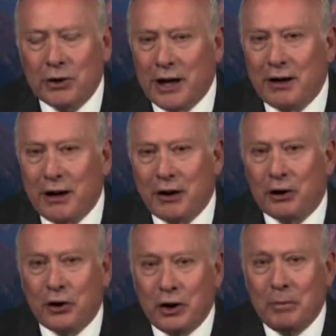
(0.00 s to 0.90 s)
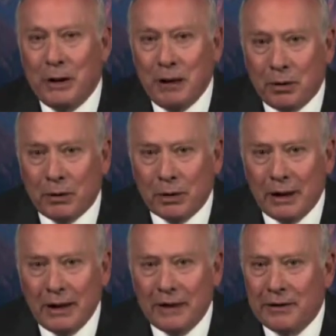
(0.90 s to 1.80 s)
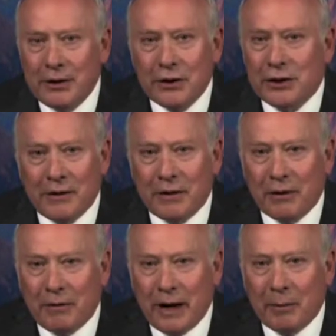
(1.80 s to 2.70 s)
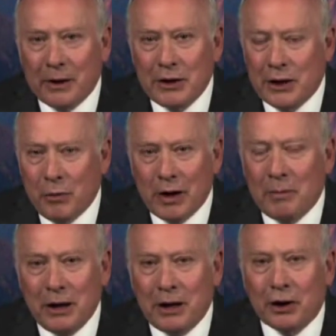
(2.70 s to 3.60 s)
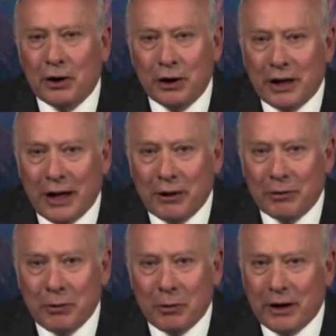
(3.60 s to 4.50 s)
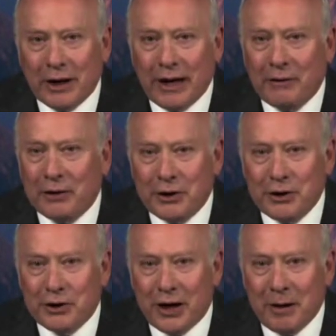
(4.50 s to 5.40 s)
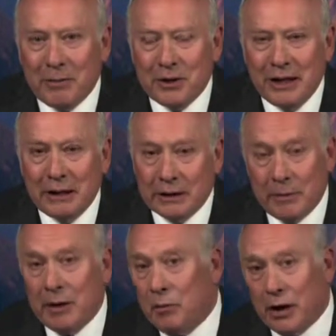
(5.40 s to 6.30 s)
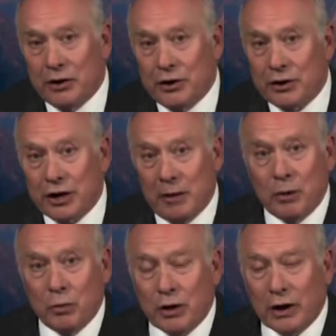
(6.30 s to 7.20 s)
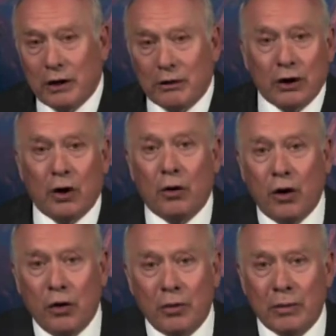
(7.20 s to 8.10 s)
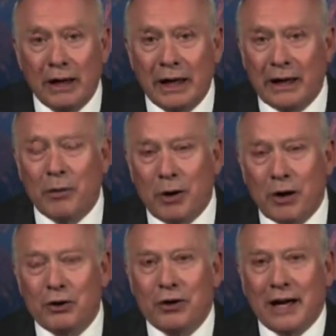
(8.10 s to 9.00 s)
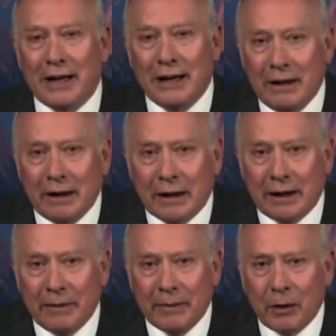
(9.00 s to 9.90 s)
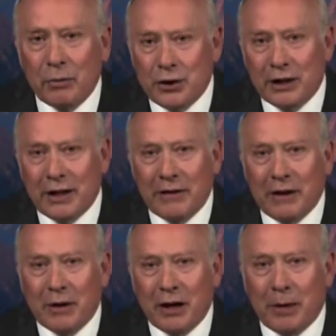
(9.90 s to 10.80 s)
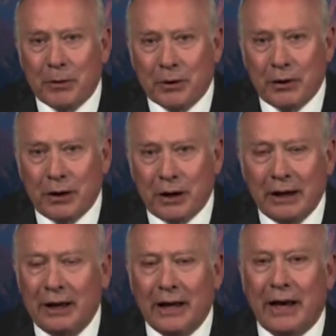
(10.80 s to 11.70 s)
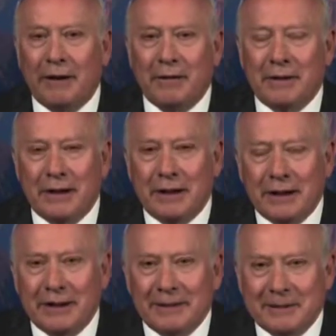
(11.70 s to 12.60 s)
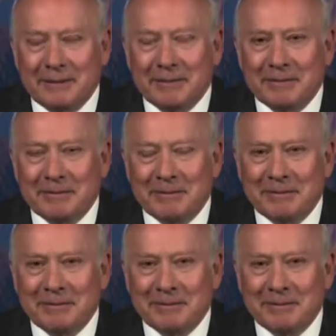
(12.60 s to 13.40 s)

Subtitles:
and you would say they're good people. They just love their families. They want to be in a good country where they can have good jobs. Some of them want to just come and work here and go home, and they want to do that legally. And we should give them the opportunity. But Frank, you're saying that to me, and I